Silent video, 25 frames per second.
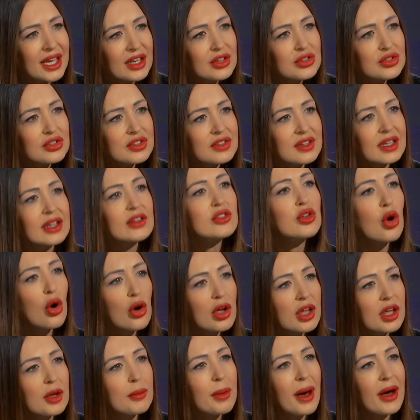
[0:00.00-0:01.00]
interesting,
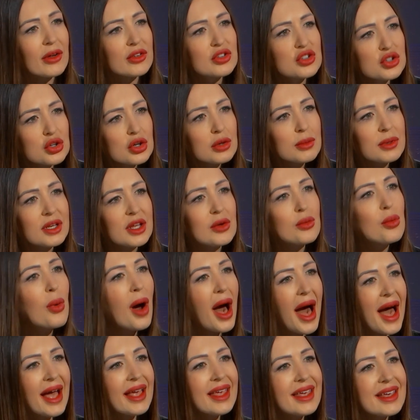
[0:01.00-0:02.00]
talking about Germany.
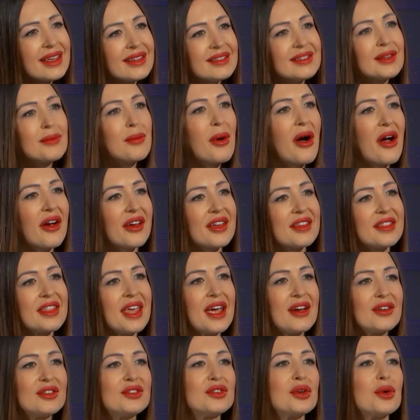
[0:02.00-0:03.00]
Why is the market
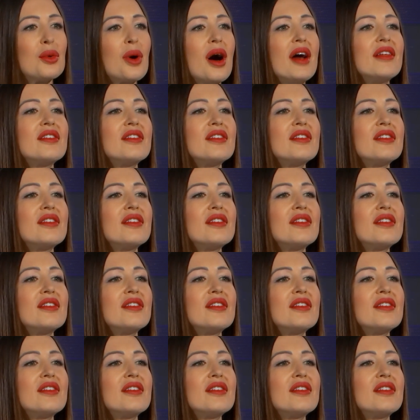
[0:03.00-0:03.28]
there so